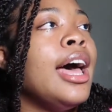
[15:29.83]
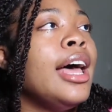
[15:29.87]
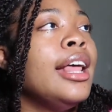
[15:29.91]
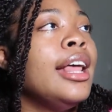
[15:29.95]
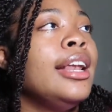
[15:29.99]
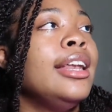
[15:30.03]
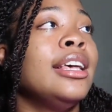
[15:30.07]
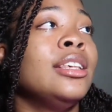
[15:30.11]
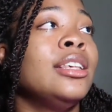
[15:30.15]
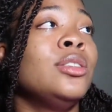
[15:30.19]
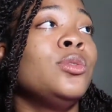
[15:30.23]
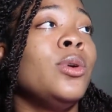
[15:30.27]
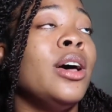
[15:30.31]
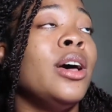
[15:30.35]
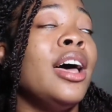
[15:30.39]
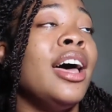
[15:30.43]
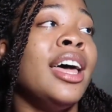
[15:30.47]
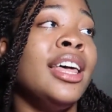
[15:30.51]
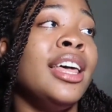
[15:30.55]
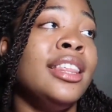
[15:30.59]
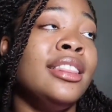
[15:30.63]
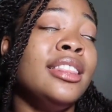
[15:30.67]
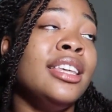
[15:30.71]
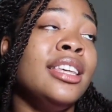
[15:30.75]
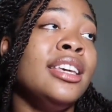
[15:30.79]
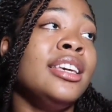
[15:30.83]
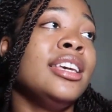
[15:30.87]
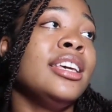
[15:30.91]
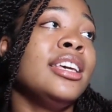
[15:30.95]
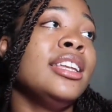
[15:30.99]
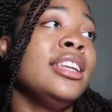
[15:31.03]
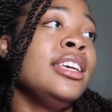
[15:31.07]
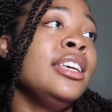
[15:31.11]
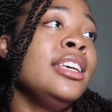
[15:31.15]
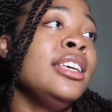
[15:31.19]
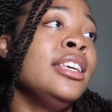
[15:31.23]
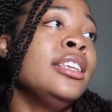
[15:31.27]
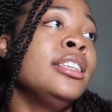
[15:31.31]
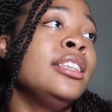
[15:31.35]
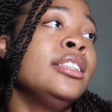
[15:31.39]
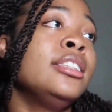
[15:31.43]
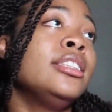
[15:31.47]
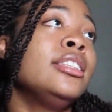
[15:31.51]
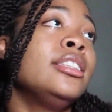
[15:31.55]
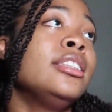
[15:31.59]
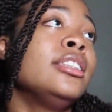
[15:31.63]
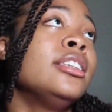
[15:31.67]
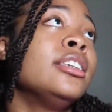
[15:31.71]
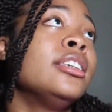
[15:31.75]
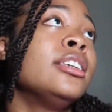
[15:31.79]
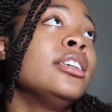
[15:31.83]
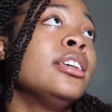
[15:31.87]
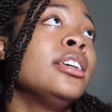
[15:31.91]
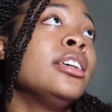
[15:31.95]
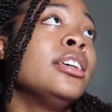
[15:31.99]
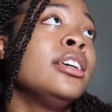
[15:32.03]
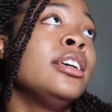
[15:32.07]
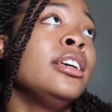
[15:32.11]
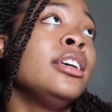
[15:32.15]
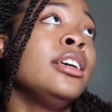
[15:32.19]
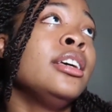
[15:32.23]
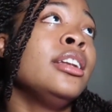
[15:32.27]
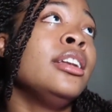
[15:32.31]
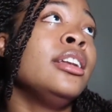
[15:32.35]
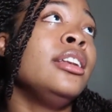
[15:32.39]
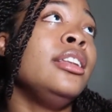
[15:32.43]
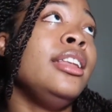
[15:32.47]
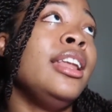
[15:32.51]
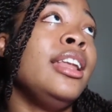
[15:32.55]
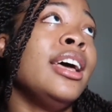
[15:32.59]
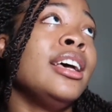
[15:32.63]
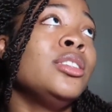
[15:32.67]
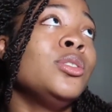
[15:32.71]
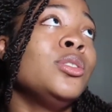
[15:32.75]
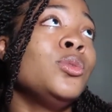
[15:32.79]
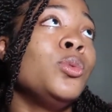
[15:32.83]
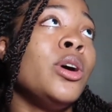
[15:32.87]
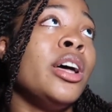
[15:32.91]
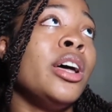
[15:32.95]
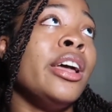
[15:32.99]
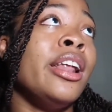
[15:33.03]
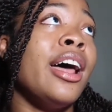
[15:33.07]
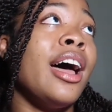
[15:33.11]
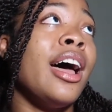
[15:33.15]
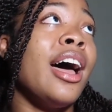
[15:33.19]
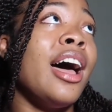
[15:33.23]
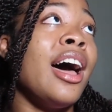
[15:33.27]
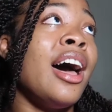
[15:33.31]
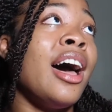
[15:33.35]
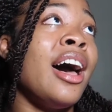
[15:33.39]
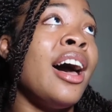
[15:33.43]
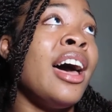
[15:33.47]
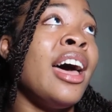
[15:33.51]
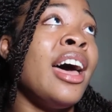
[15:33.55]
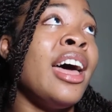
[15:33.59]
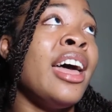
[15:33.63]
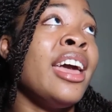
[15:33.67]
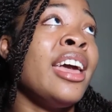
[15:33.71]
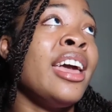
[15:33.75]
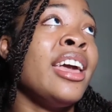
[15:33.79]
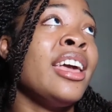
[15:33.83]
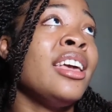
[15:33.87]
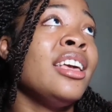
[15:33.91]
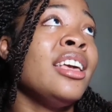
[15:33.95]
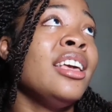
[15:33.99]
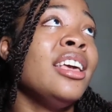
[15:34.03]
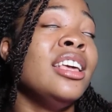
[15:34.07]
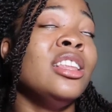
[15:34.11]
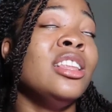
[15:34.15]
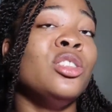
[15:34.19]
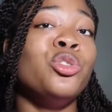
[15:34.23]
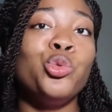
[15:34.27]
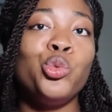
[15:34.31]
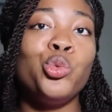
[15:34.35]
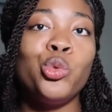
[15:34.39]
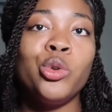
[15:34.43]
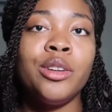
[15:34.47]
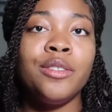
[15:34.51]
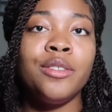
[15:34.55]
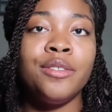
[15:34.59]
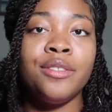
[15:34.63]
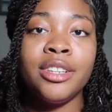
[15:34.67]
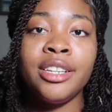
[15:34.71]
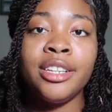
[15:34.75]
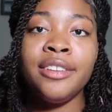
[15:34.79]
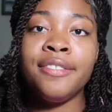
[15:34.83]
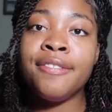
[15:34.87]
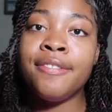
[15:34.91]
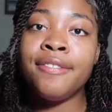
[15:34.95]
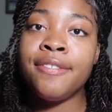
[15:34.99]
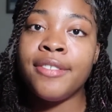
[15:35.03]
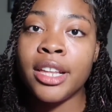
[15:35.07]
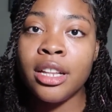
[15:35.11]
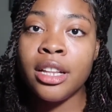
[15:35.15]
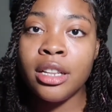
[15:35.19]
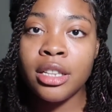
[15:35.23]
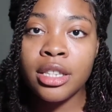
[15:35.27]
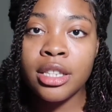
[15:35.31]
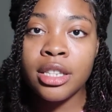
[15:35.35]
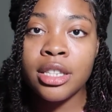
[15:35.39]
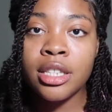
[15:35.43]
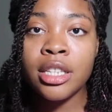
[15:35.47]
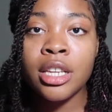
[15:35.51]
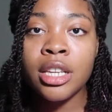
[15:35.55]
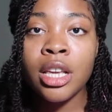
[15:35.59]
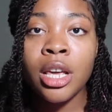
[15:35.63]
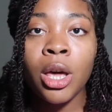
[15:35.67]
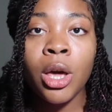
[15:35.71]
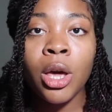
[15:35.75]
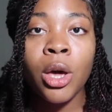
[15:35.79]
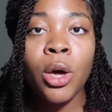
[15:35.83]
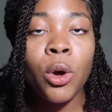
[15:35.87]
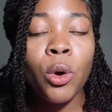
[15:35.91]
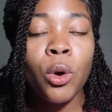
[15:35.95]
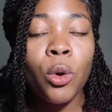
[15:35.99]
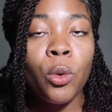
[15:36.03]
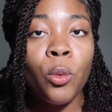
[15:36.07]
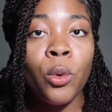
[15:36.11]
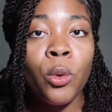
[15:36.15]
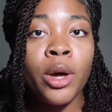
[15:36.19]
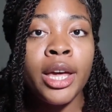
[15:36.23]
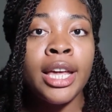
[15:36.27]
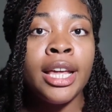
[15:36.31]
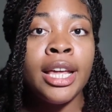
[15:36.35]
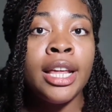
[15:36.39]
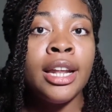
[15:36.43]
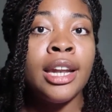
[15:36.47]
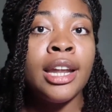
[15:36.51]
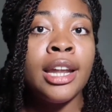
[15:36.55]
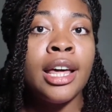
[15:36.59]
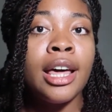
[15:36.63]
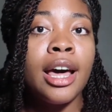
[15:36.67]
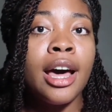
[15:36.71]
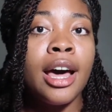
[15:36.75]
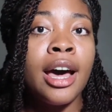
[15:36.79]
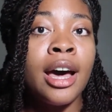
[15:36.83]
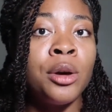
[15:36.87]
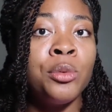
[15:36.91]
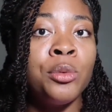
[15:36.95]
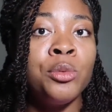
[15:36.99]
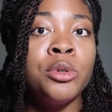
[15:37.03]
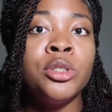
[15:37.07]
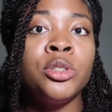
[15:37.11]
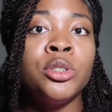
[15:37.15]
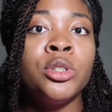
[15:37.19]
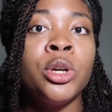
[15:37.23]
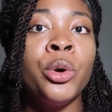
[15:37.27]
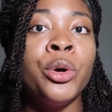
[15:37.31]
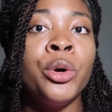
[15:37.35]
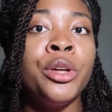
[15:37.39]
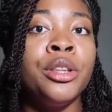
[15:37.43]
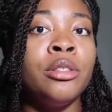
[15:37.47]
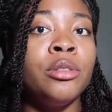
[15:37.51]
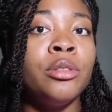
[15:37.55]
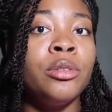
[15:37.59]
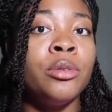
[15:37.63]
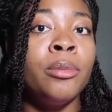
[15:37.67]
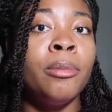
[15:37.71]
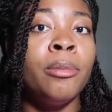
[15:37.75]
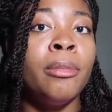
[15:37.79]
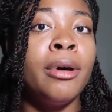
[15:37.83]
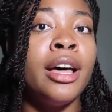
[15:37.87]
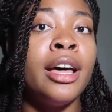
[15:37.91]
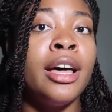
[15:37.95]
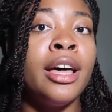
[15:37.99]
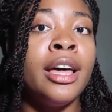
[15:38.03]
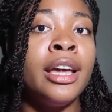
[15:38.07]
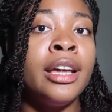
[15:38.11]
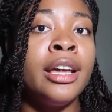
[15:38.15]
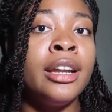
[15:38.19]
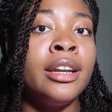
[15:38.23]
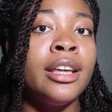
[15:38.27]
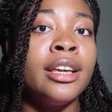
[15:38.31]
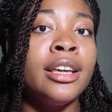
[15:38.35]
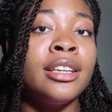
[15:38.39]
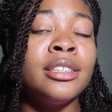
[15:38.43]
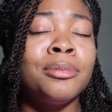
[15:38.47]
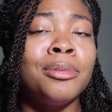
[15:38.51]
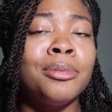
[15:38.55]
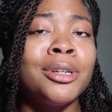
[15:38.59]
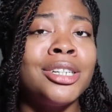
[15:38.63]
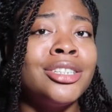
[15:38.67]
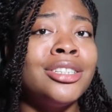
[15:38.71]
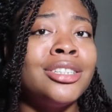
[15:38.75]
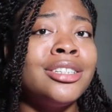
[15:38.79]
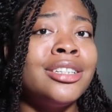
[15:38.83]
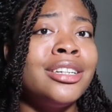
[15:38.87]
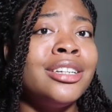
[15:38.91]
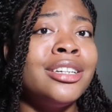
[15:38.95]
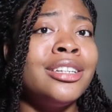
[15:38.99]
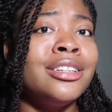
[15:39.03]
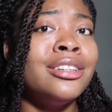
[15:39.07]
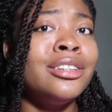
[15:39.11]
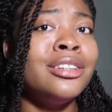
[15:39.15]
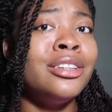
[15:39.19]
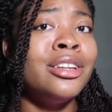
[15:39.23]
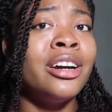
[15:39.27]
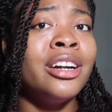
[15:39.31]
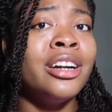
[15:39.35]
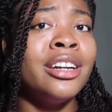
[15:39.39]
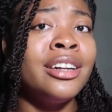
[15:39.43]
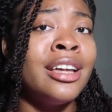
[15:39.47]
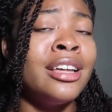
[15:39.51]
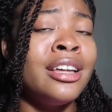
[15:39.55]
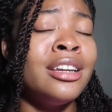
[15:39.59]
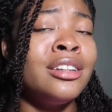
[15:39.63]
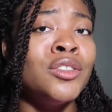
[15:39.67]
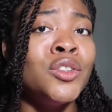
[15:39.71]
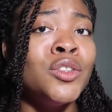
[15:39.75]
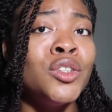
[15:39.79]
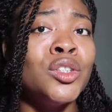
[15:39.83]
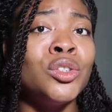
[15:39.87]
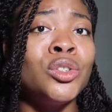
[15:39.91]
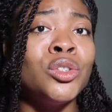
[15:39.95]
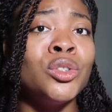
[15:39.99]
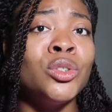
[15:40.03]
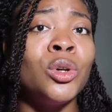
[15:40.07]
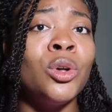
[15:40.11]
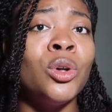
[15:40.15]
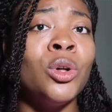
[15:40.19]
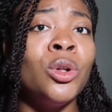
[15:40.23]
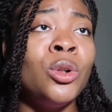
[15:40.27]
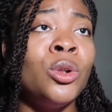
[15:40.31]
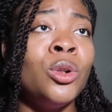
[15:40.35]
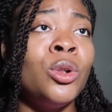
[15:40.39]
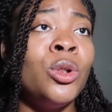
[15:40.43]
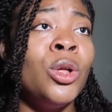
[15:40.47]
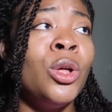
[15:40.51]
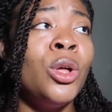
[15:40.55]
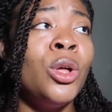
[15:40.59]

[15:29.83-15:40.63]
that's what I think it is. That's what I intuitively felt when I was going through mine, especially the dark night of the soul.